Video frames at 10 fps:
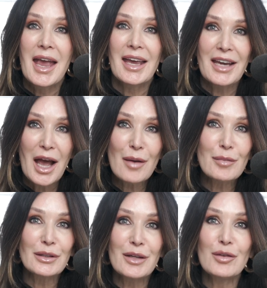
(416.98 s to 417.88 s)
And I
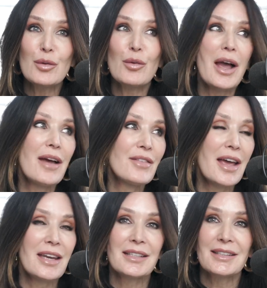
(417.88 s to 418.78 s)
believe you will have
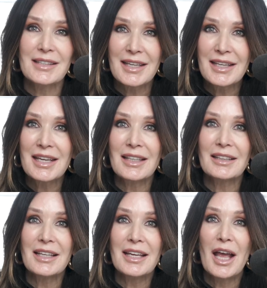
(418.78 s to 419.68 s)
that
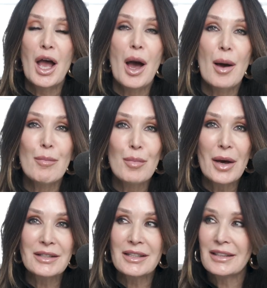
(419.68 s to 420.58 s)
exceedingly
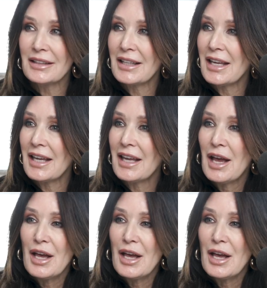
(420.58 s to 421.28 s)
abundantly